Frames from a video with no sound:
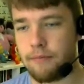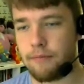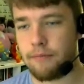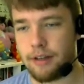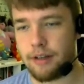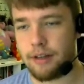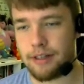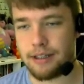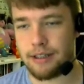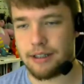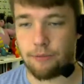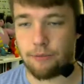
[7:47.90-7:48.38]

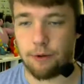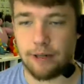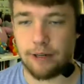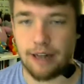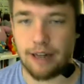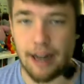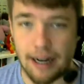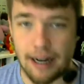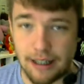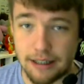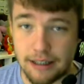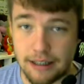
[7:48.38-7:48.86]
except for at
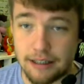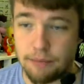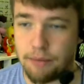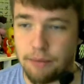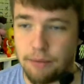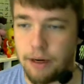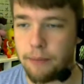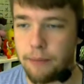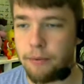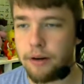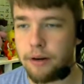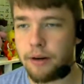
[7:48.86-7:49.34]
nights.
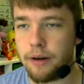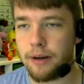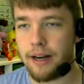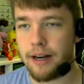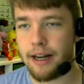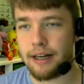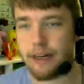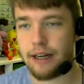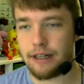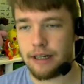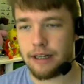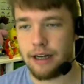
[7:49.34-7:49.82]
But I put it
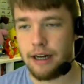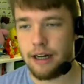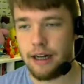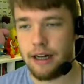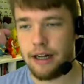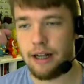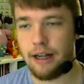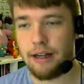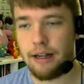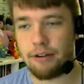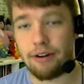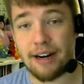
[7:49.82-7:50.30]
in
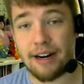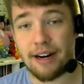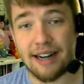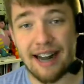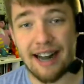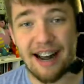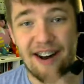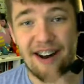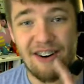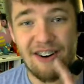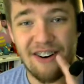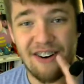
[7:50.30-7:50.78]
right
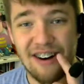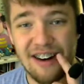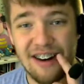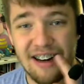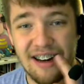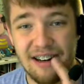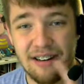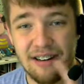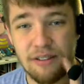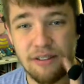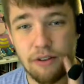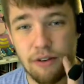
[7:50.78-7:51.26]
now,
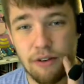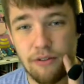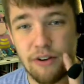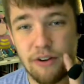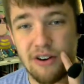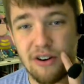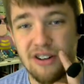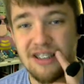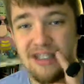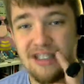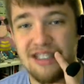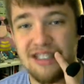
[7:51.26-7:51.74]

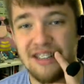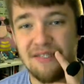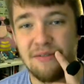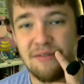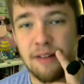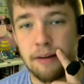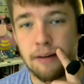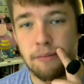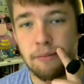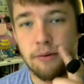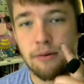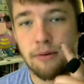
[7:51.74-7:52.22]
reverse,
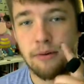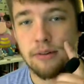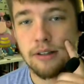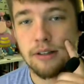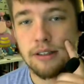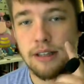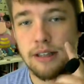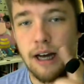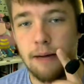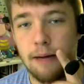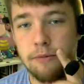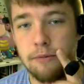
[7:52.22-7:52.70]
like pulling the
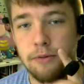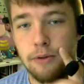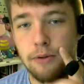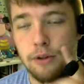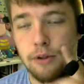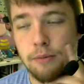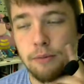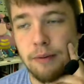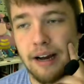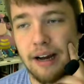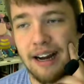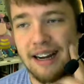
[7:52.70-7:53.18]
top
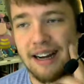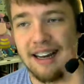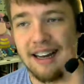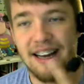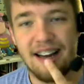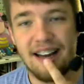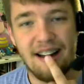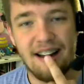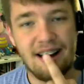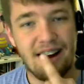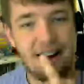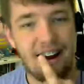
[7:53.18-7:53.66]
tooth back.
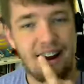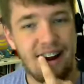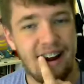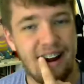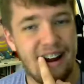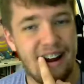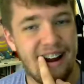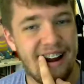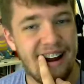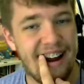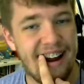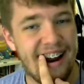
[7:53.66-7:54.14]

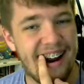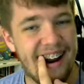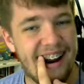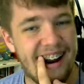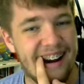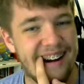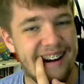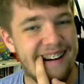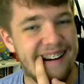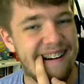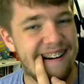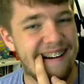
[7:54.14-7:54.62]

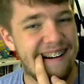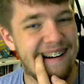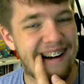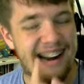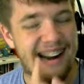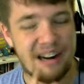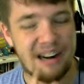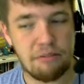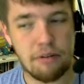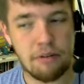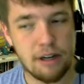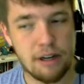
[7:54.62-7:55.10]
I,
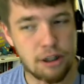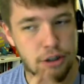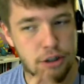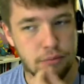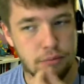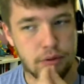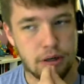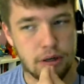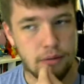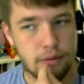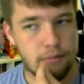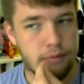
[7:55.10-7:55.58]
I probably should
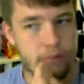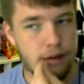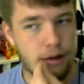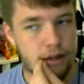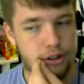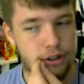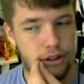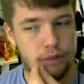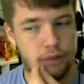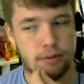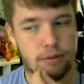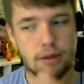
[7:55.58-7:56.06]
put probably
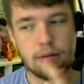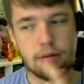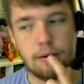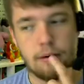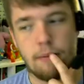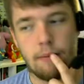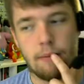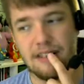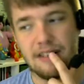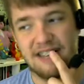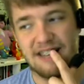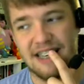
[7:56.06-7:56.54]
should have put them on
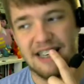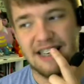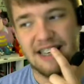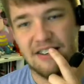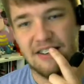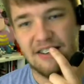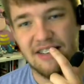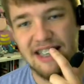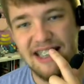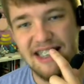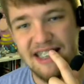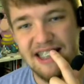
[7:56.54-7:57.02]
both sides.
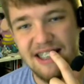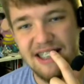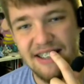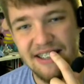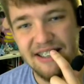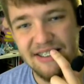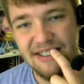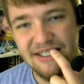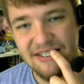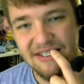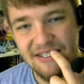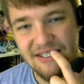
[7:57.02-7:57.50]
So this
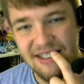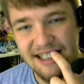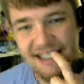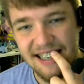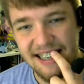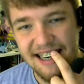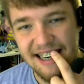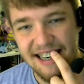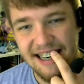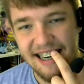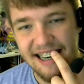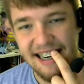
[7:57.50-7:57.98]
tooth was really
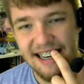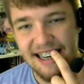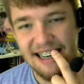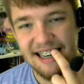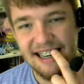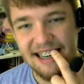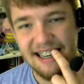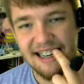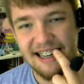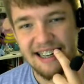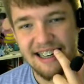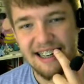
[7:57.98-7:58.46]
getting uh,
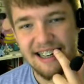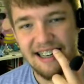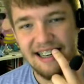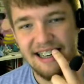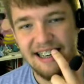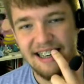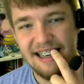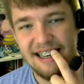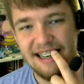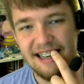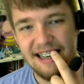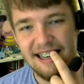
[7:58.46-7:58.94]

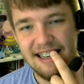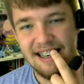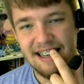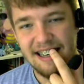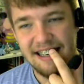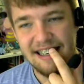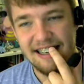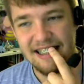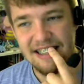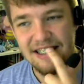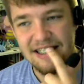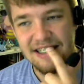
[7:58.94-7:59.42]

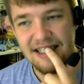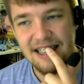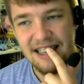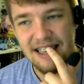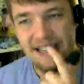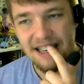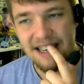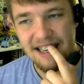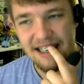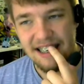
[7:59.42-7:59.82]
was really getting